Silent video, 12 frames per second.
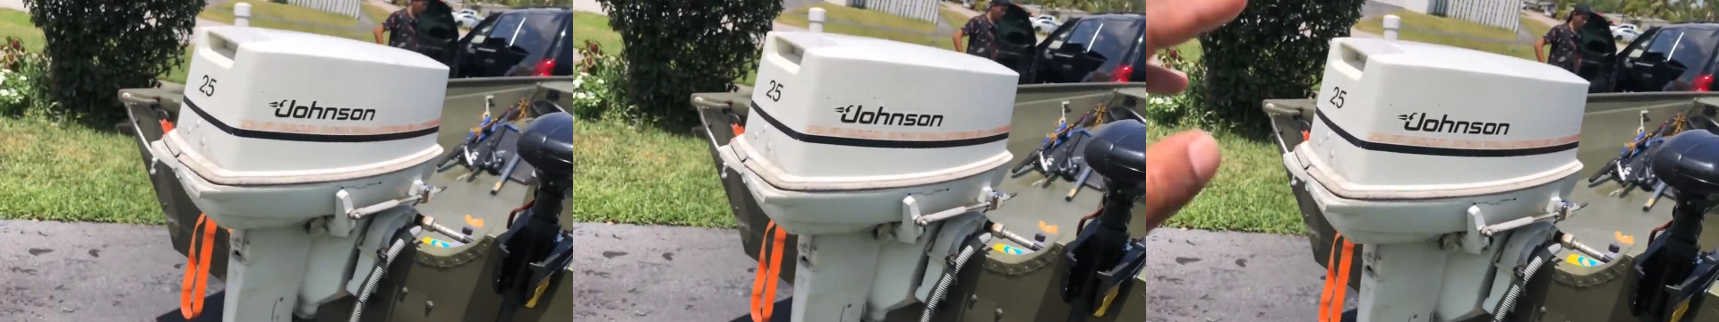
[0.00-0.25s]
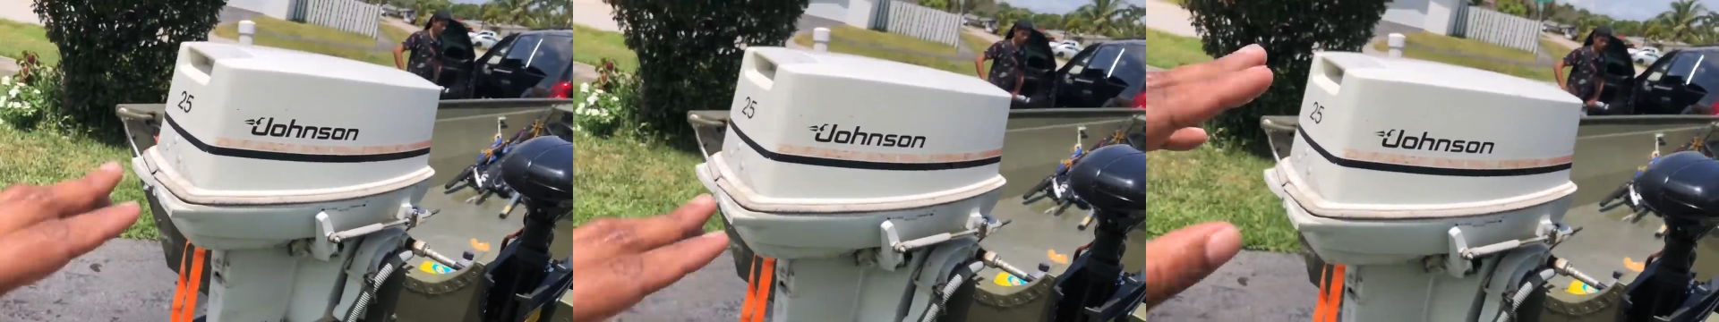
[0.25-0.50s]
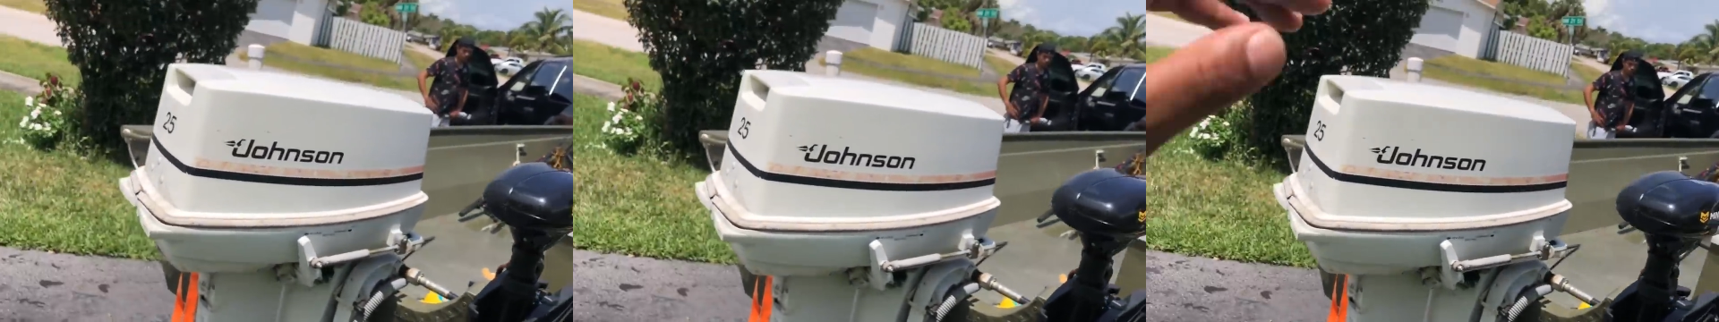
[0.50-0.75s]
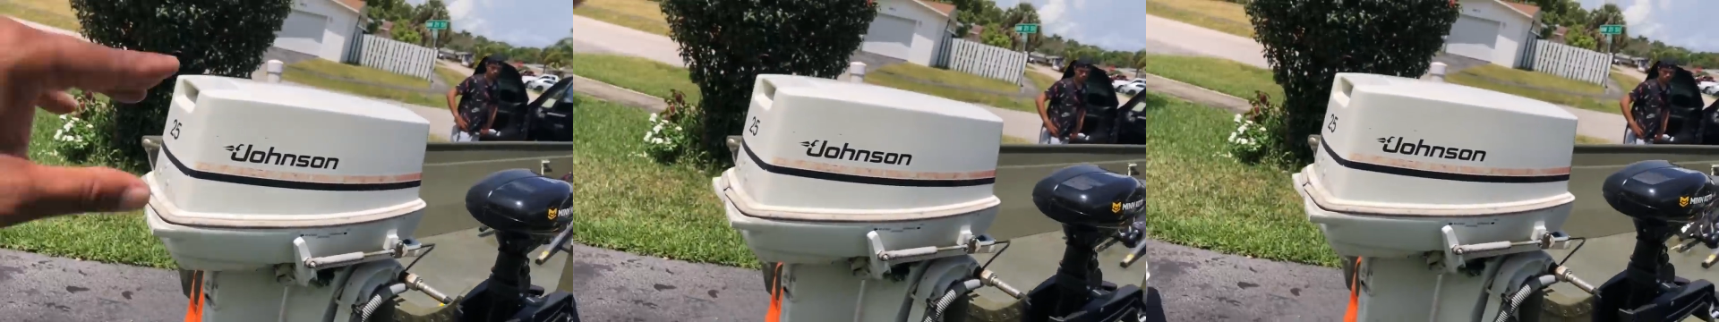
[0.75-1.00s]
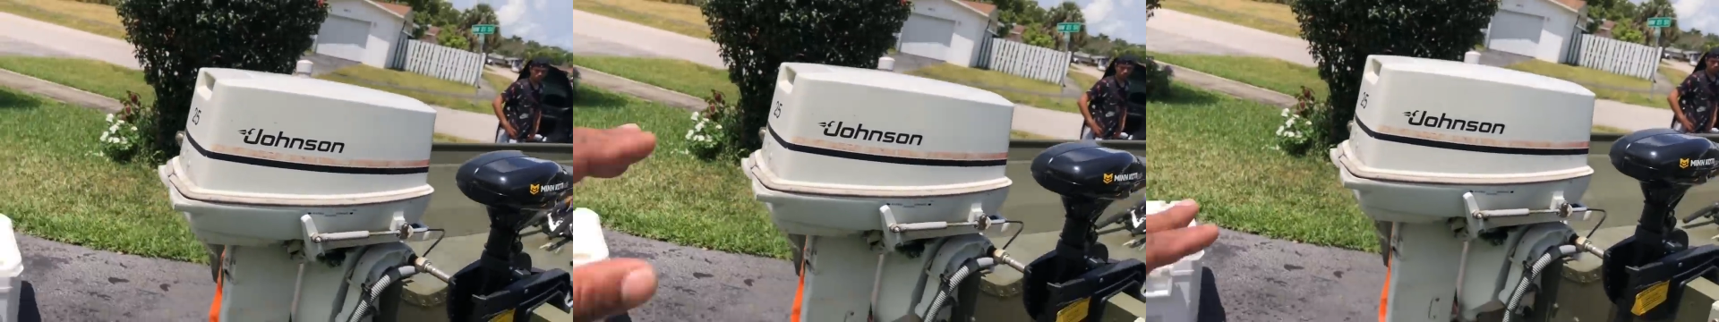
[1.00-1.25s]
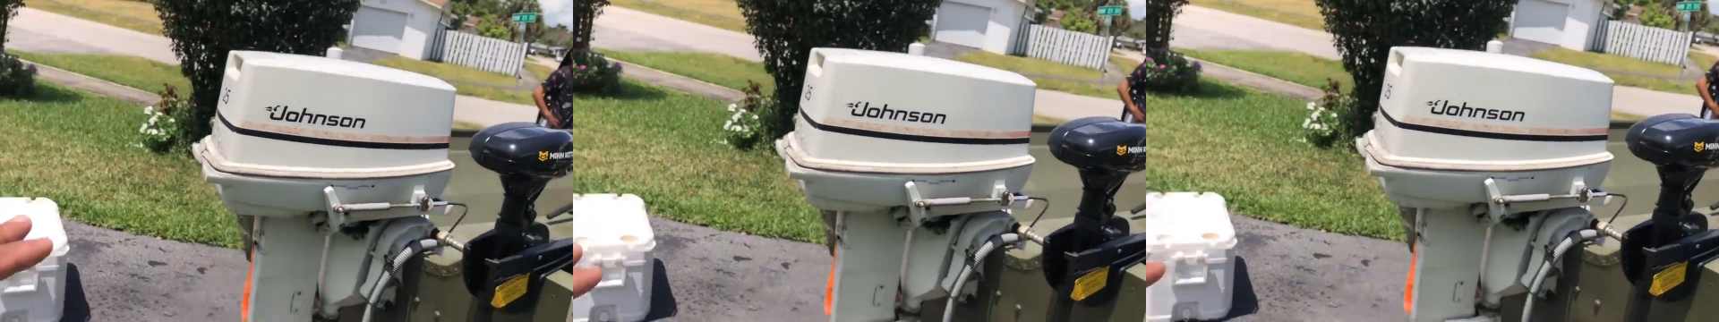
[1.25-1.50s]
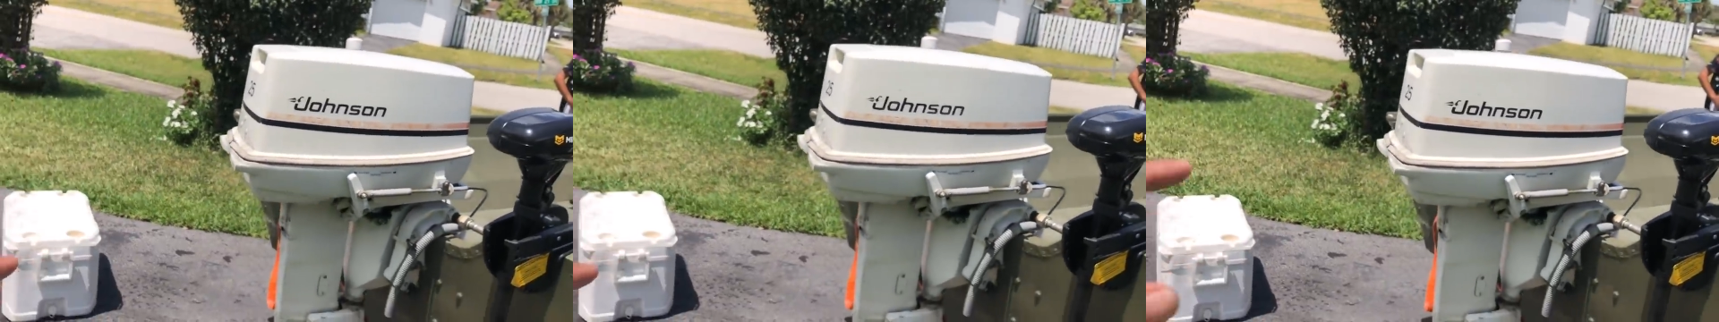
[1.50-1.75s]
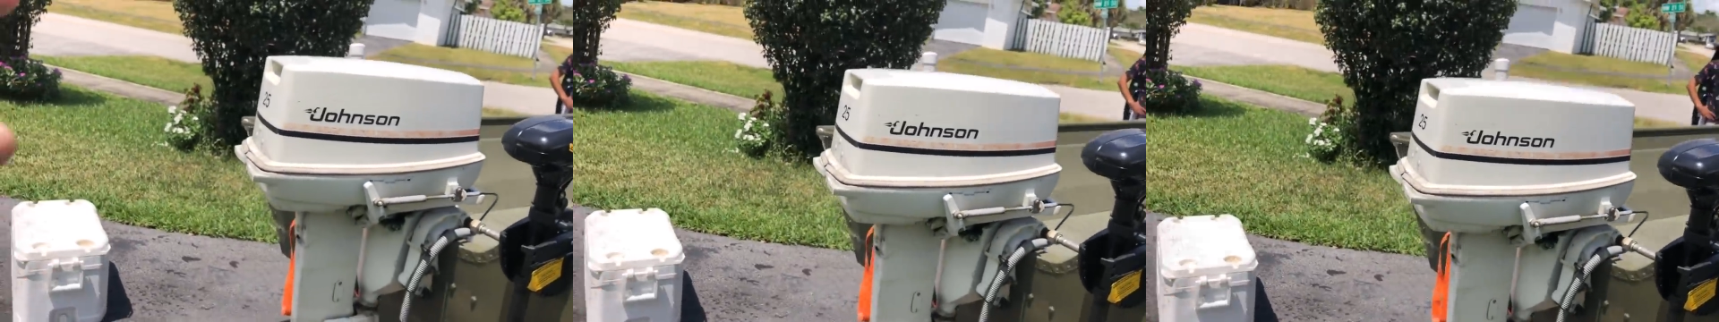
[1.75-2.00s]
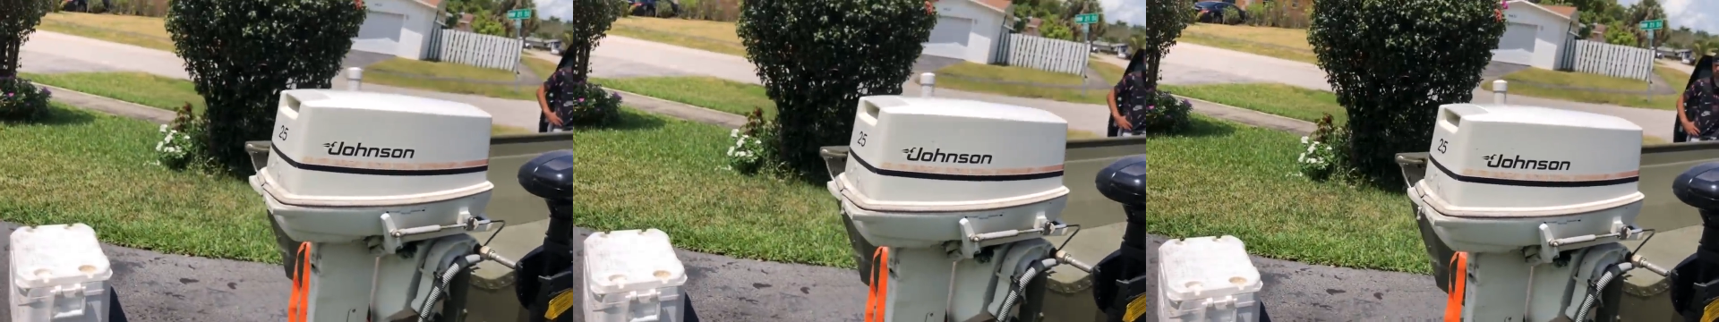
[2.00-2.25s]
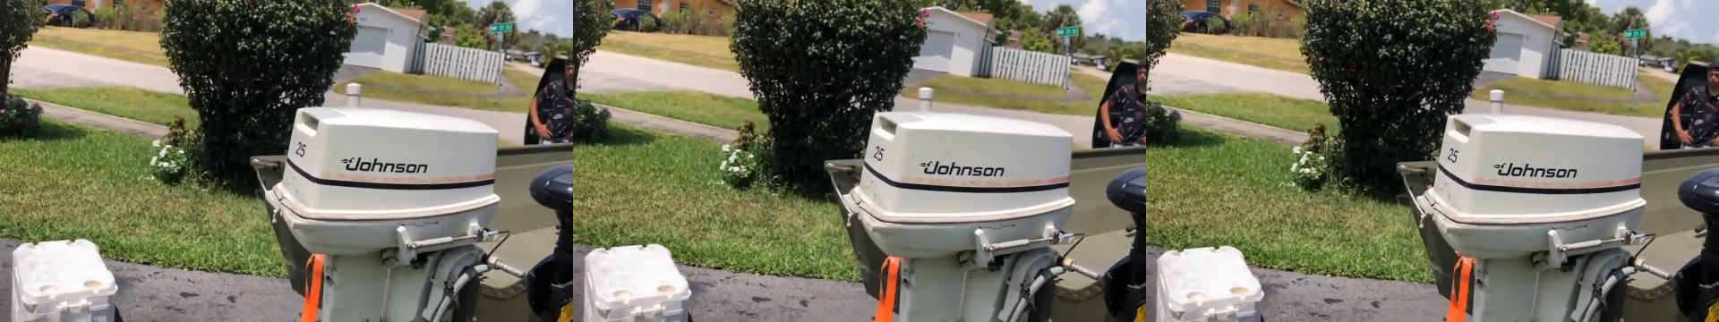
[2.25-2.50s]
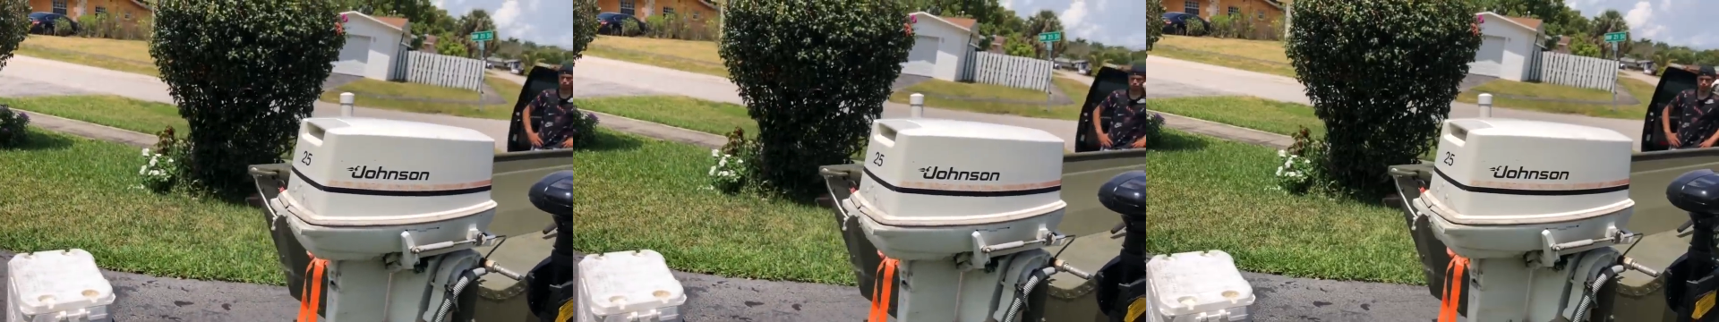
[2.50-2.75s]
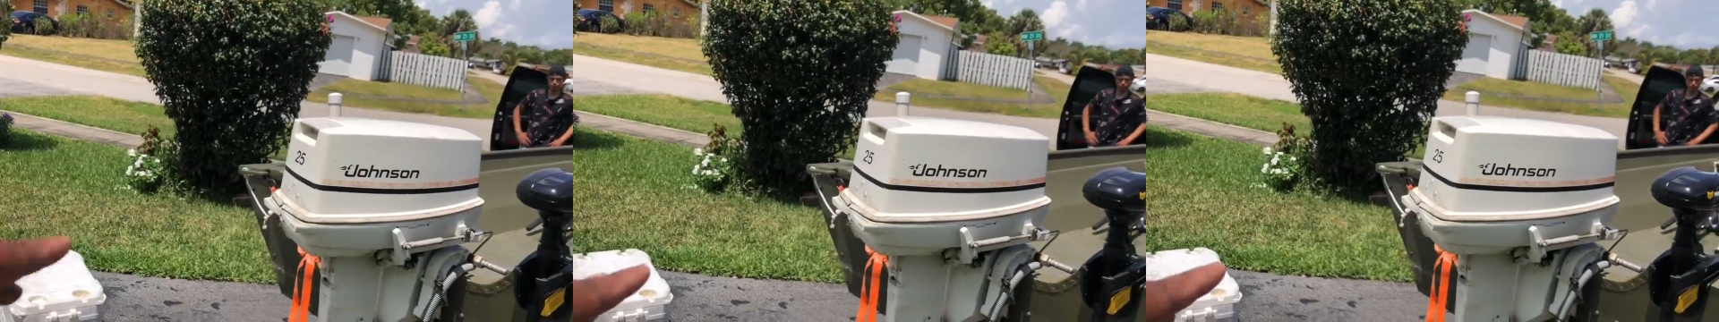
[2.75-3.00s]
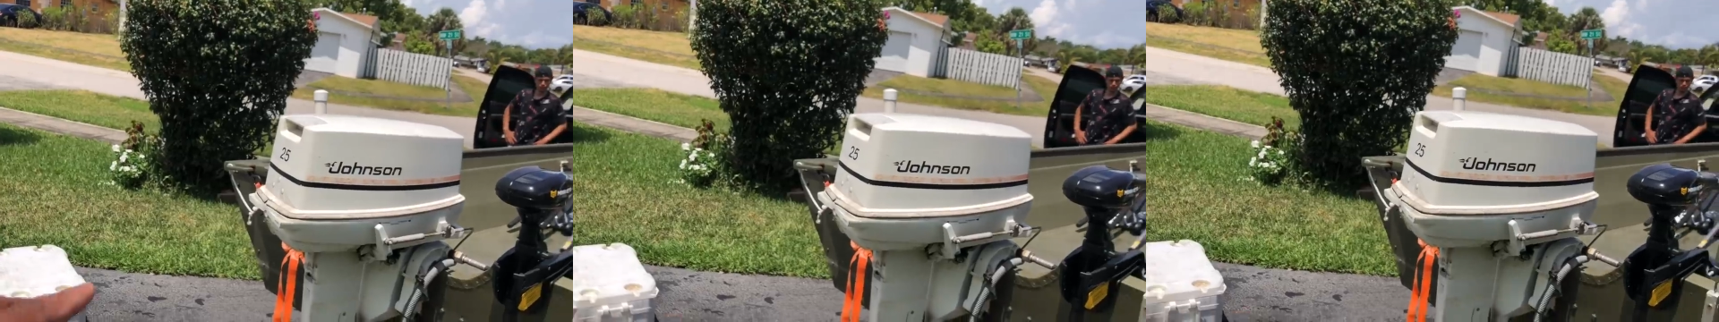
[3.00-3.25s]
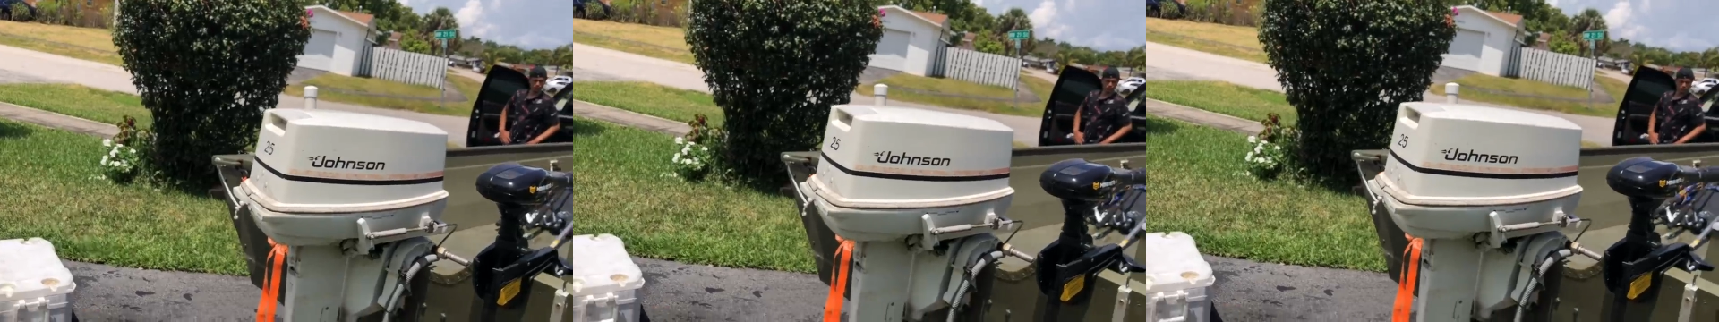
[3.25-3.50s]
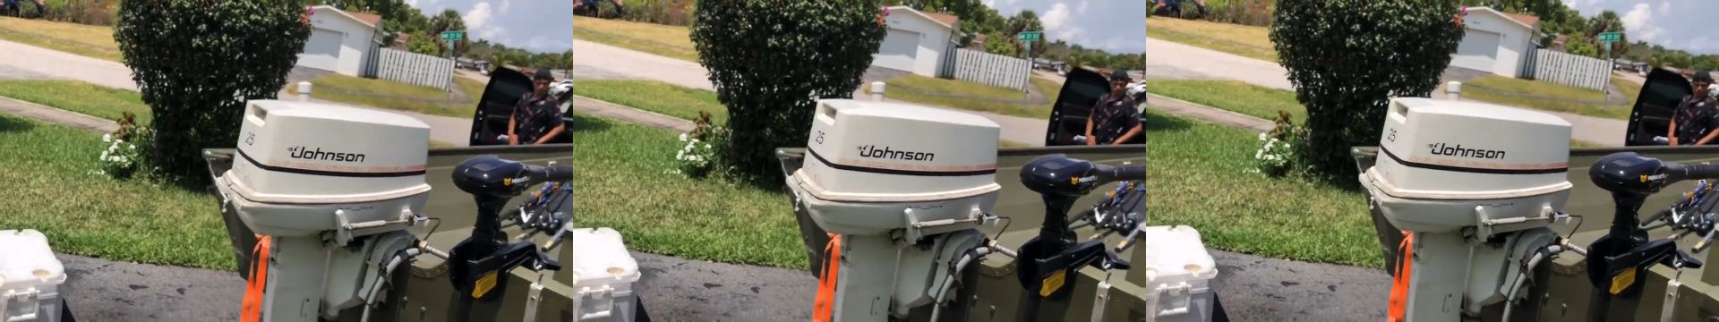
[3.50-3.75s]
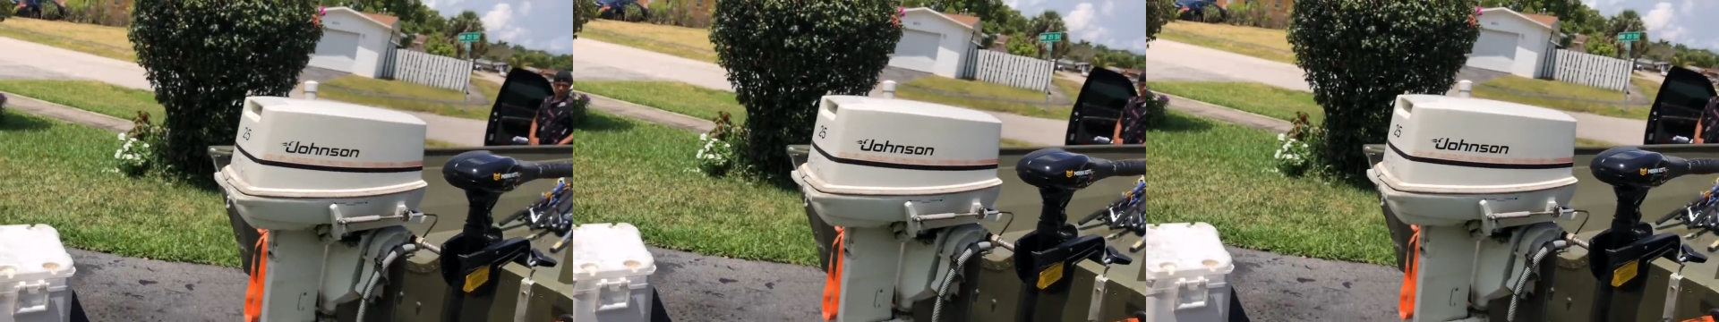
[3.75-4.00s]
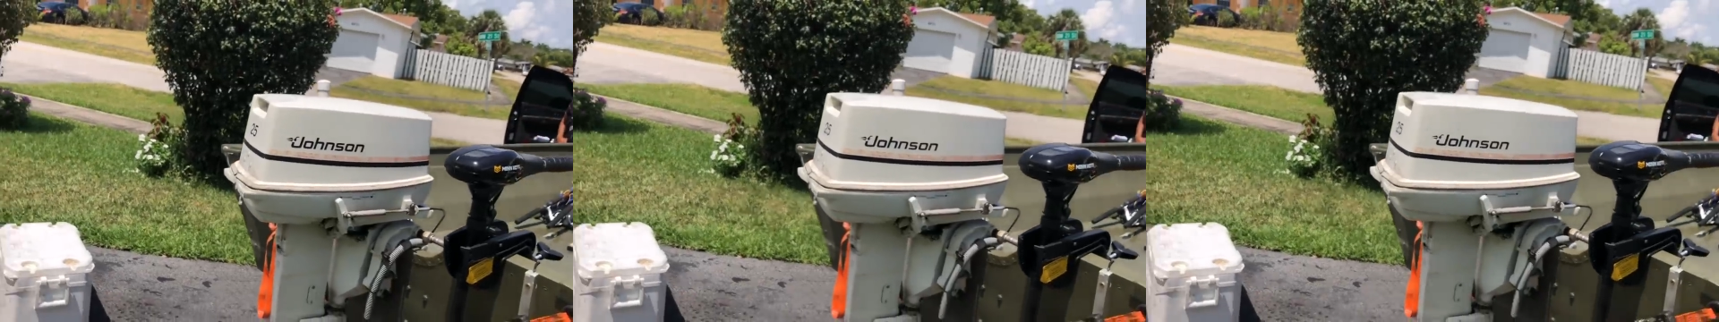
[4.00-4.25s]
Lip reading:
(no speaker visible)